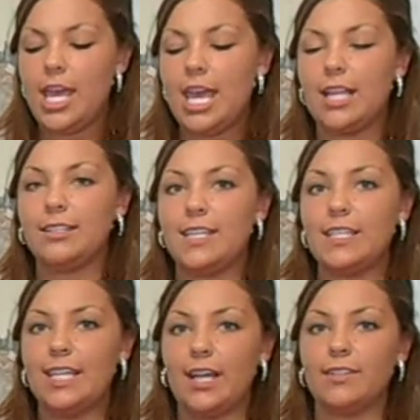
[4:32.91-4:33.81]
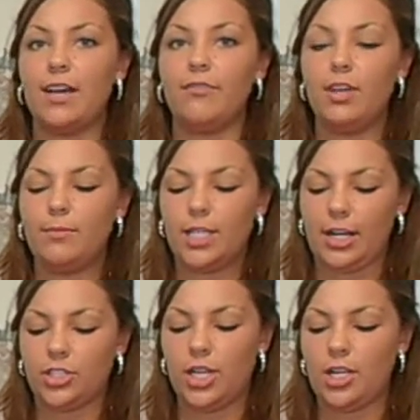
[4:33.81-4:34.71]
and details of the
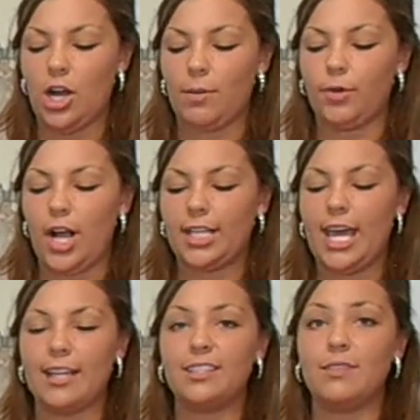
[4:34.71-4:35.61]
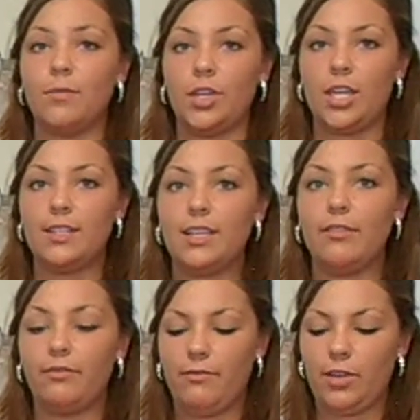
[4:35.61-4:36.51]
abduction are broadcast to millions
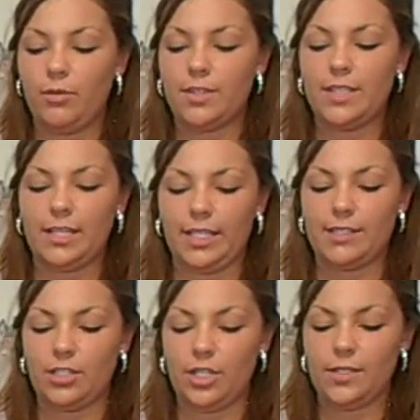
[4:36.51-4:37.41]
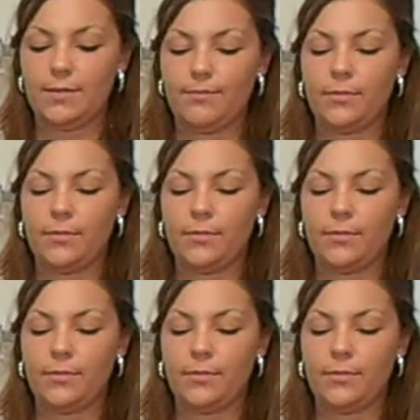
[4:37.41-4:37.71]
of viewers and listeners.